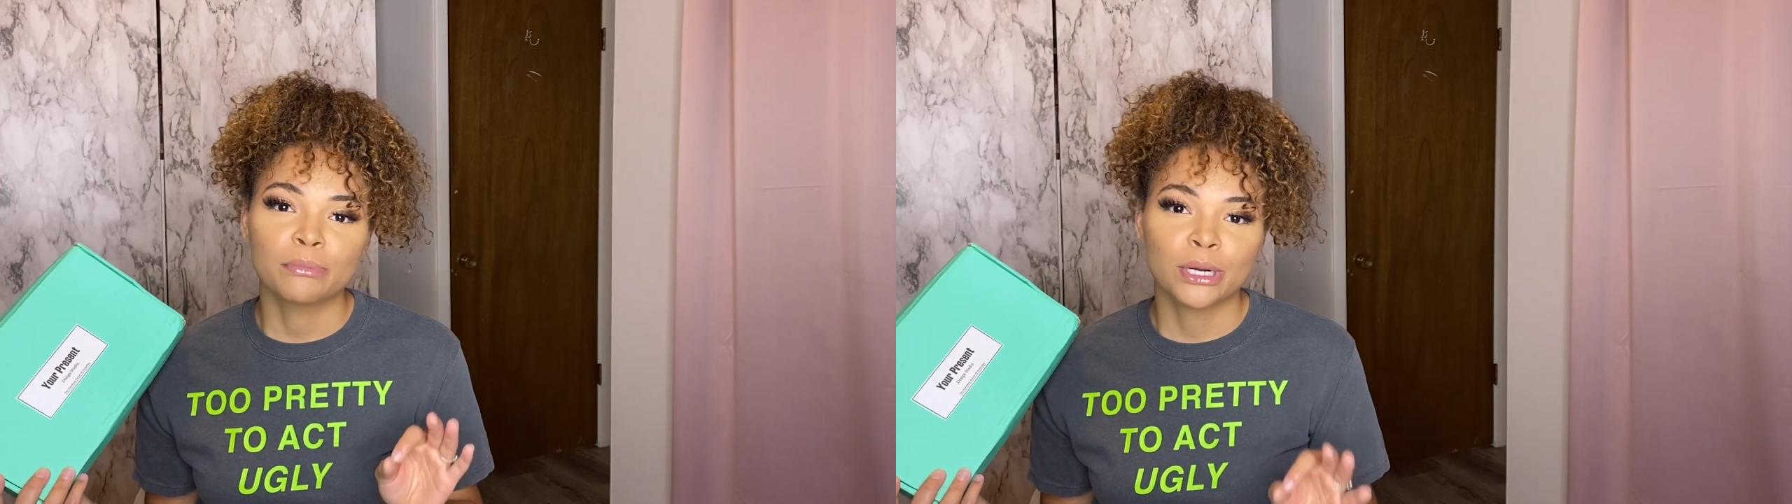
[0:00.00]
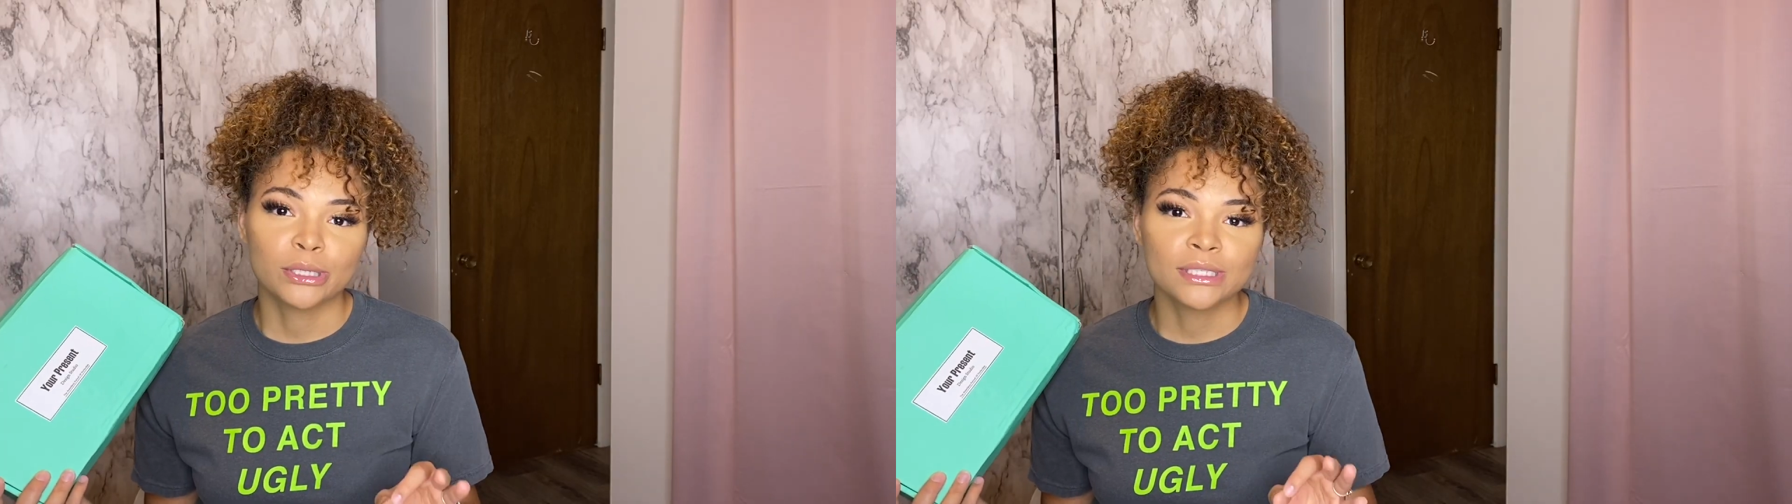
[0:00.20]

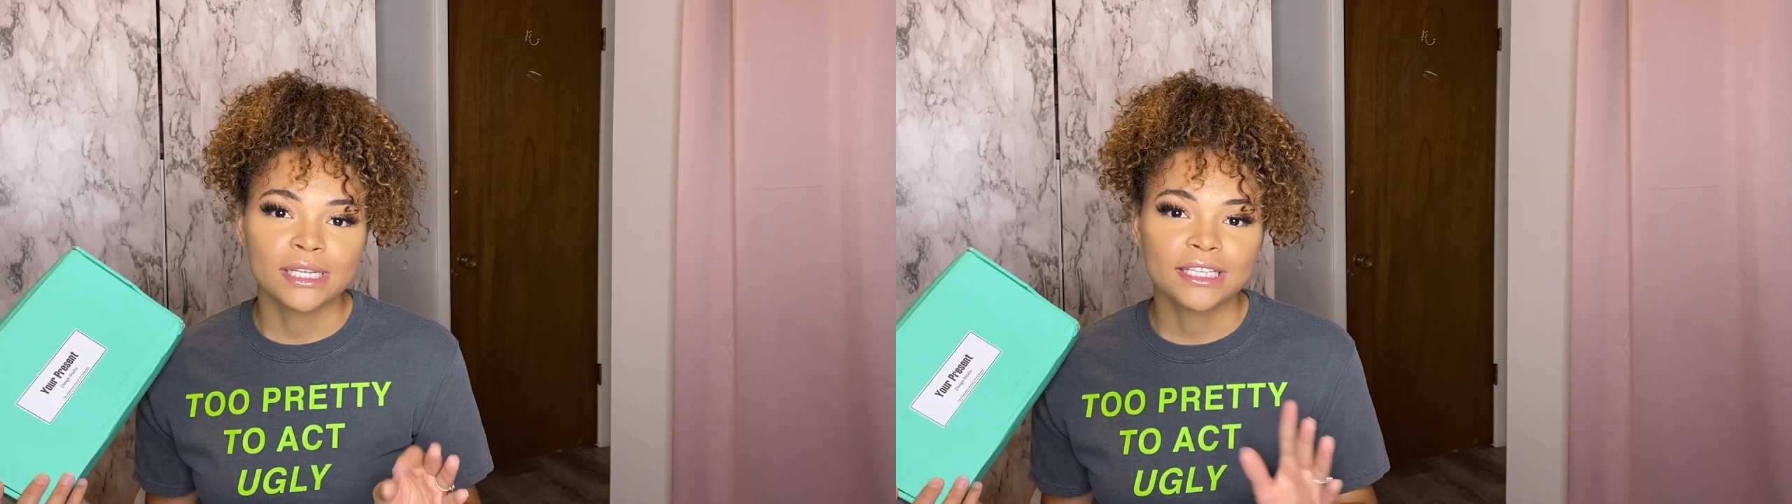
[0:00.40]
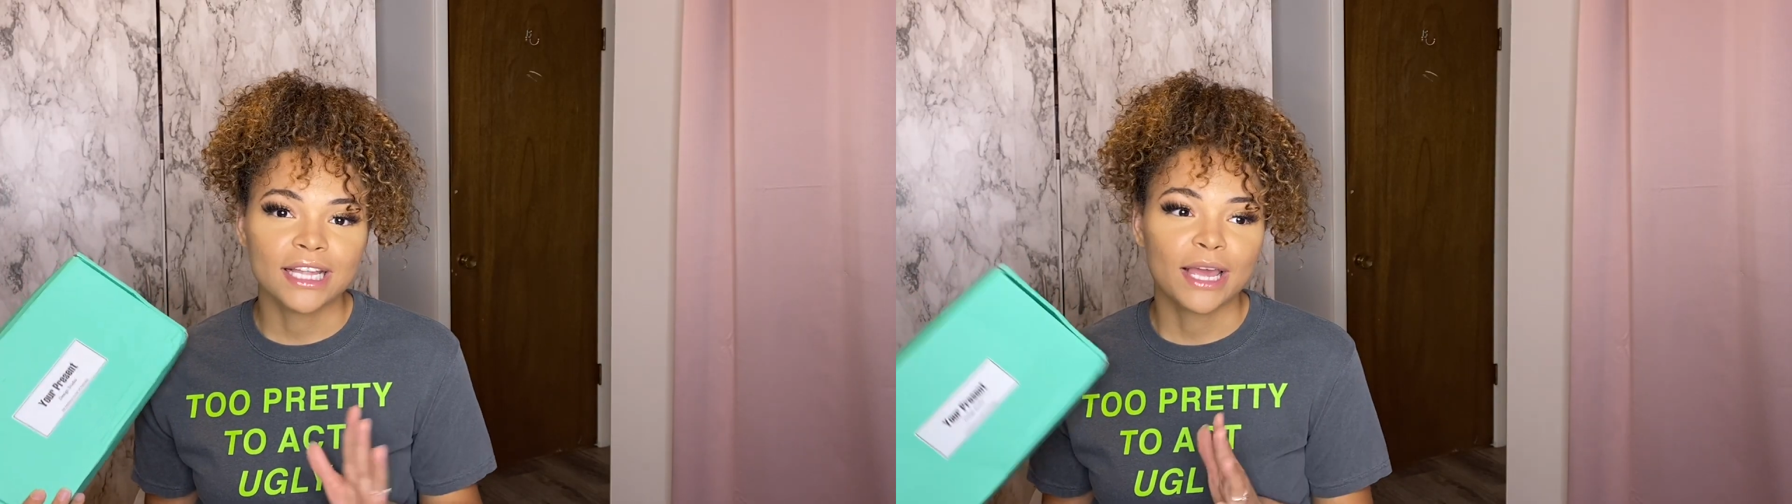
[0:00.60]

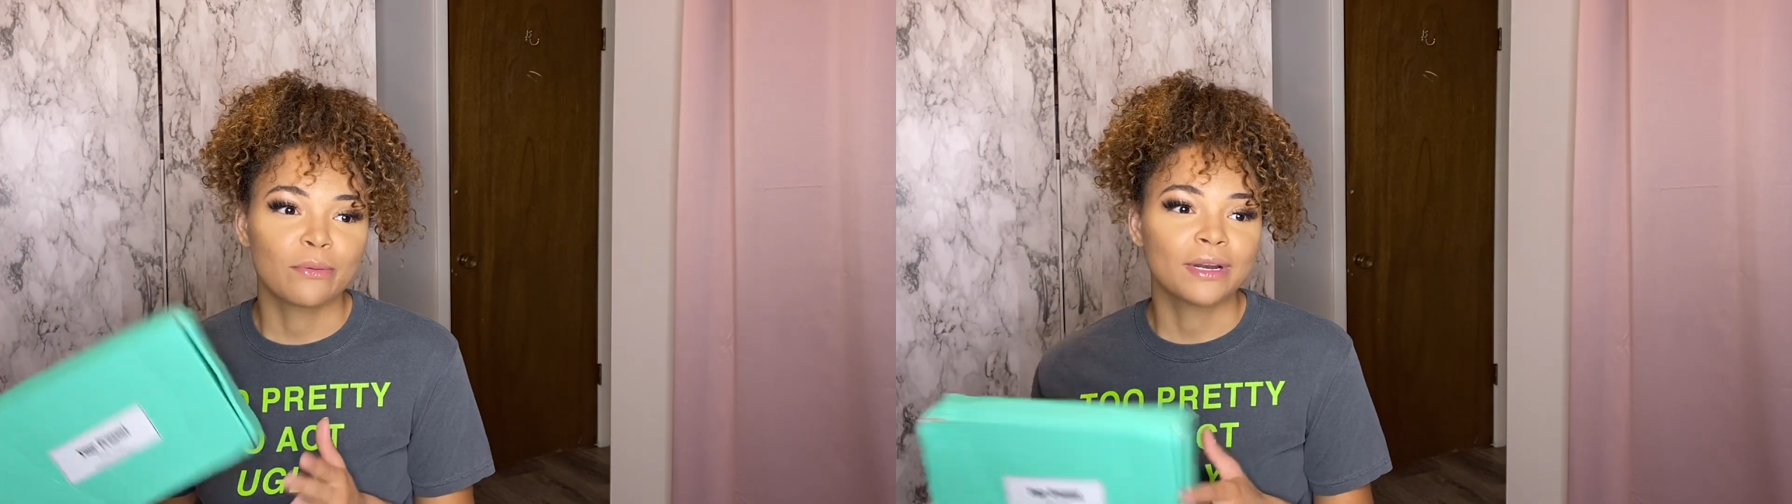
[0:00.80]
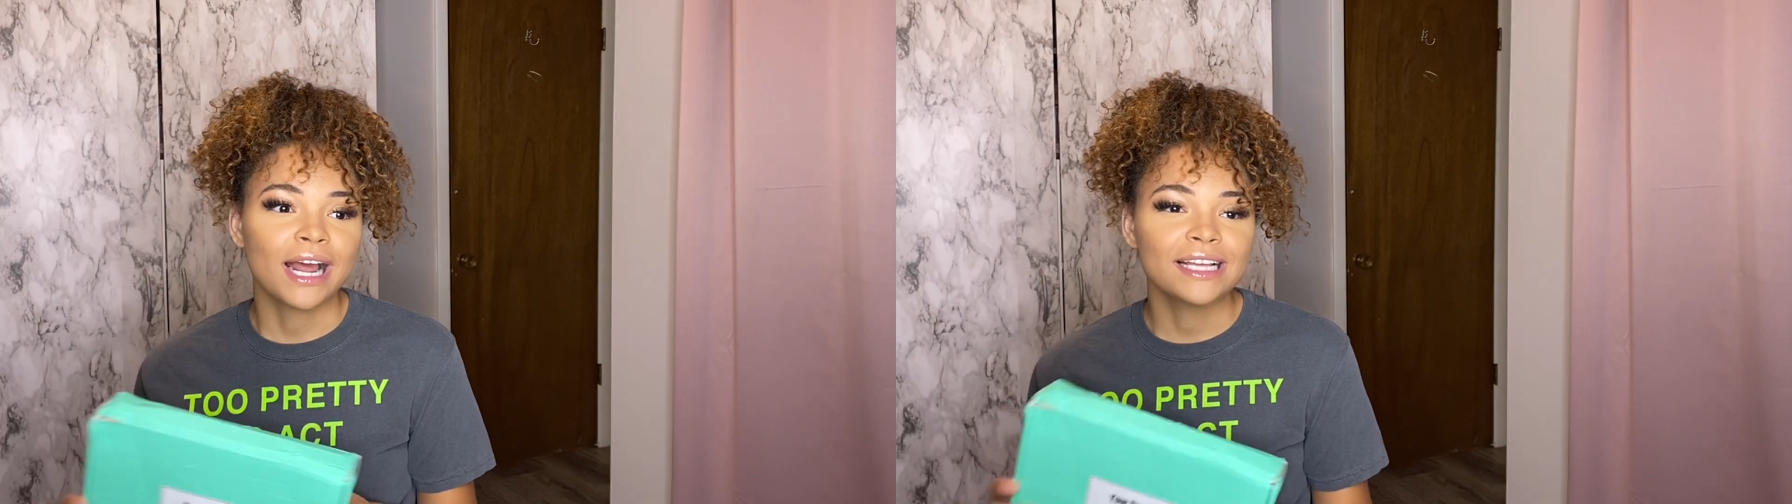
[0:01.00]
person. Like
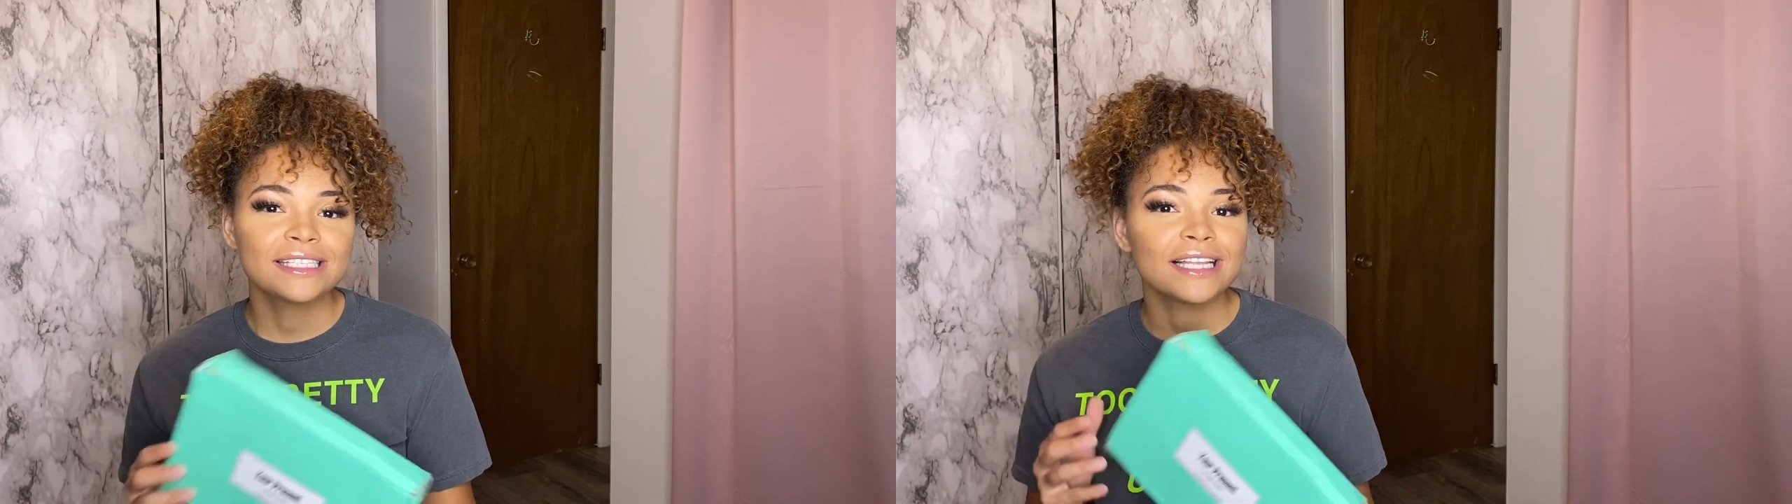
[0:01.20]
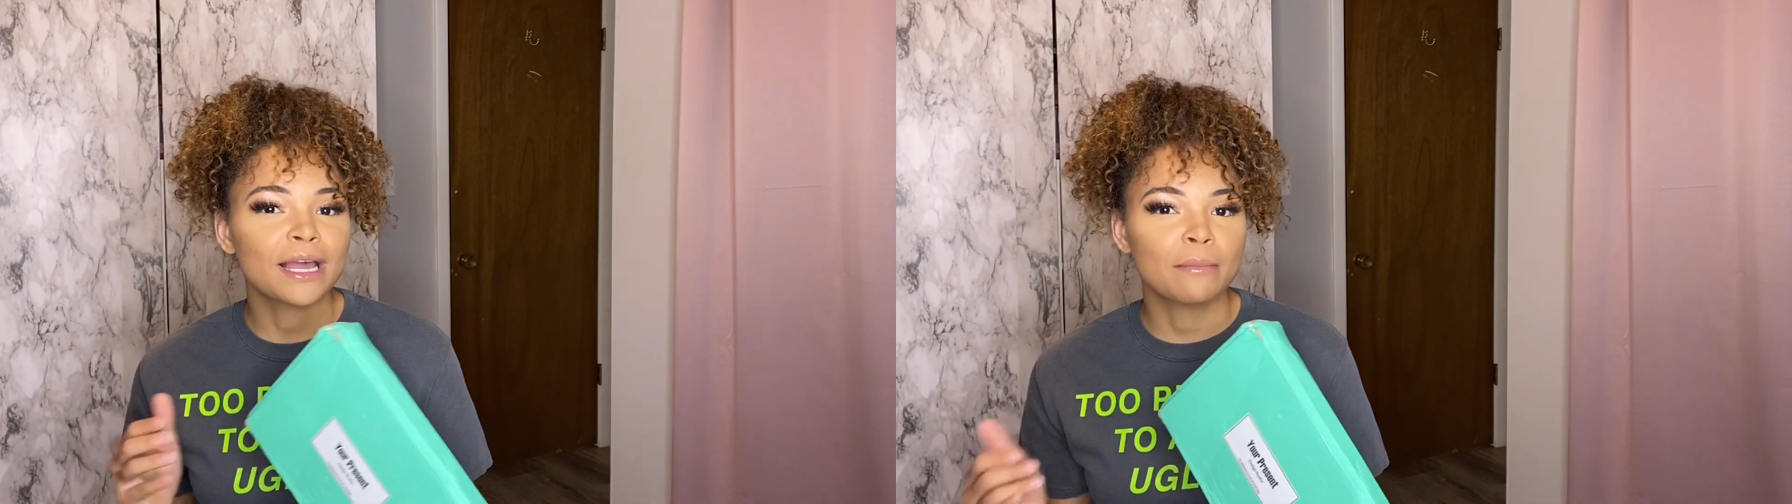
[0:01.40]
when I
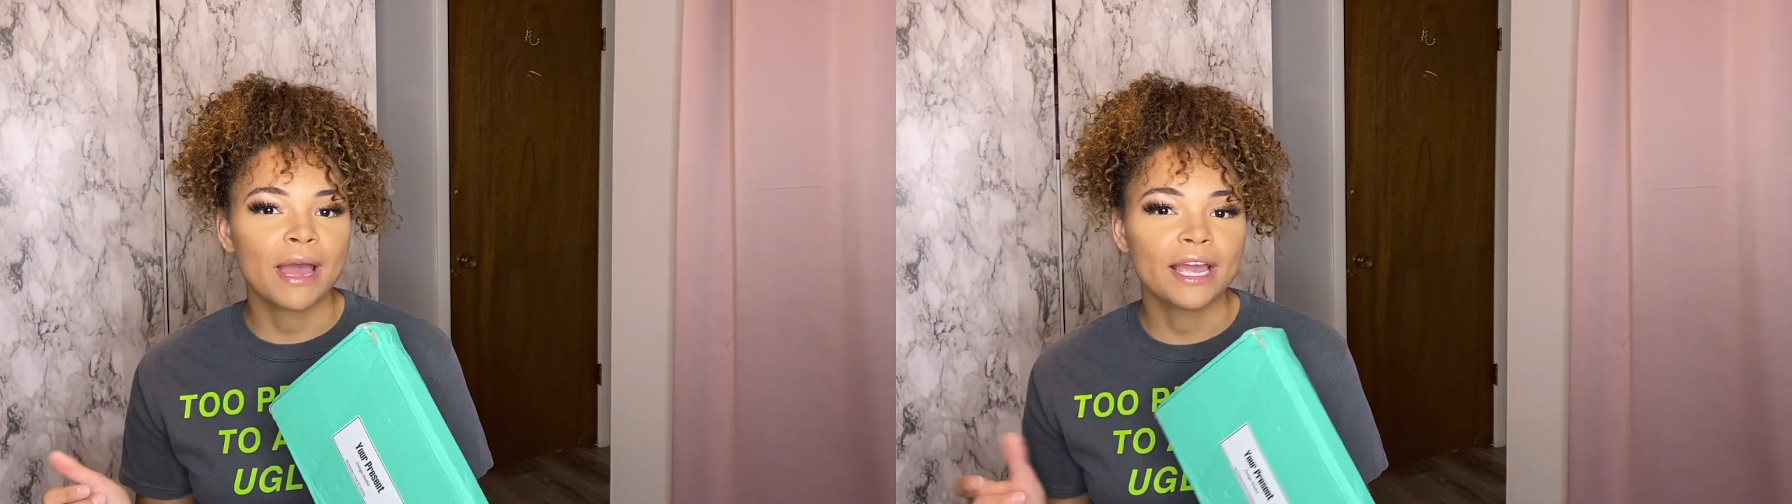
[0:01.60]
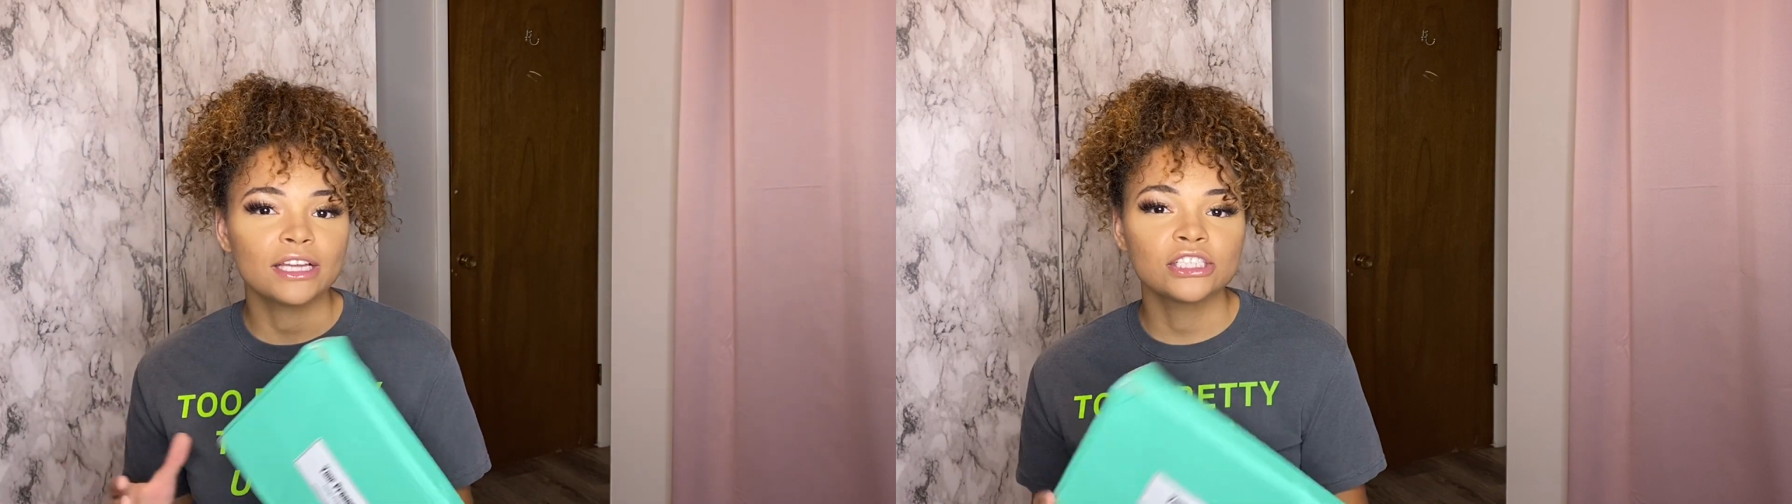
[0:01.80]
see like a
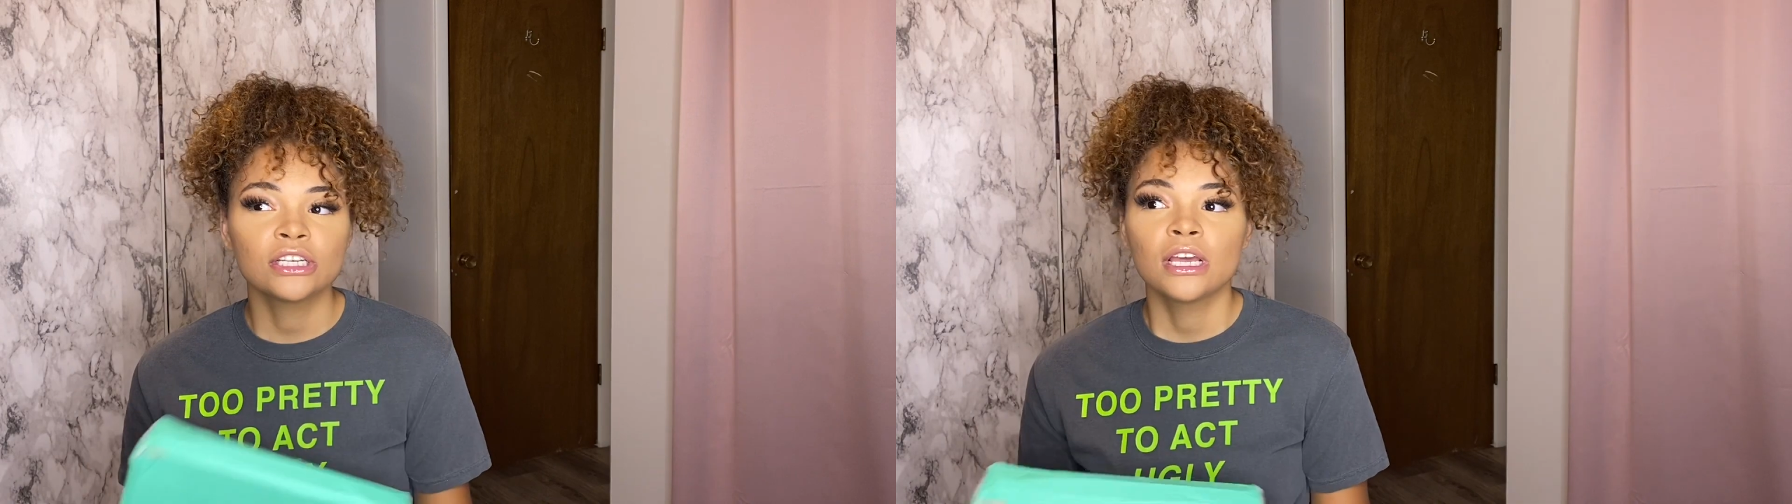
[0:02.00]
package,